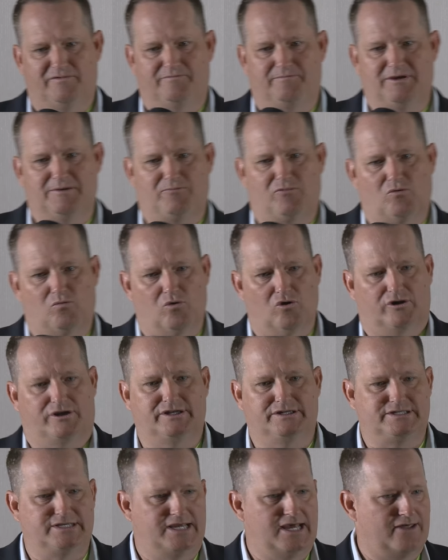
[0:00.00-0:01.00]
people
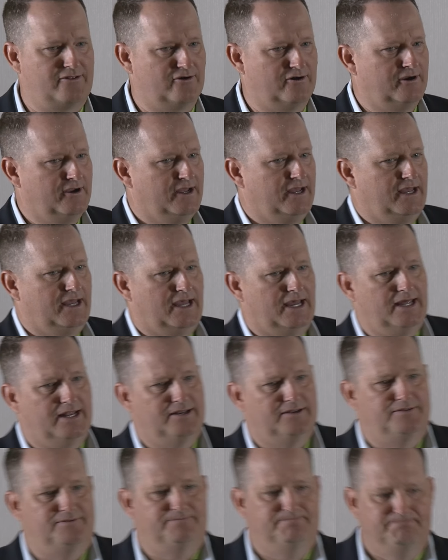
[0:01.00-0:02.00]
working together,
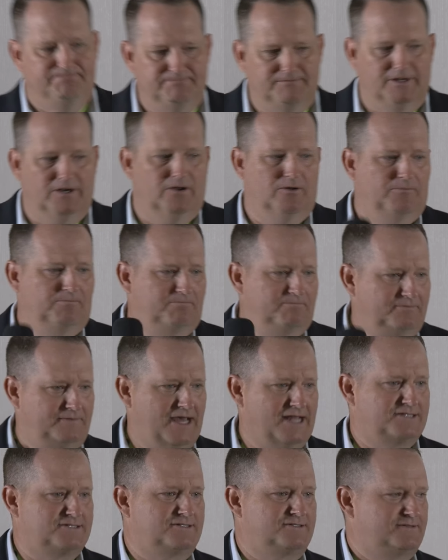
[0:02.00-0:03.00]
and
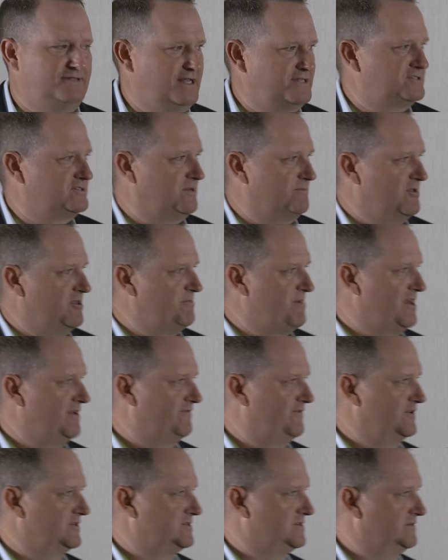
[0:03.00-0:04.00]
that's some of the
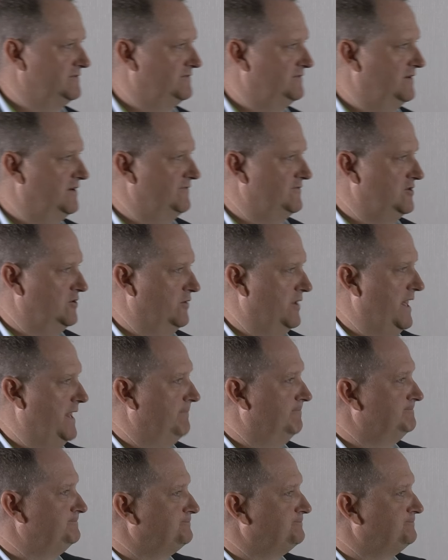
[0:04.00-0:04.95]
benefits of doing that.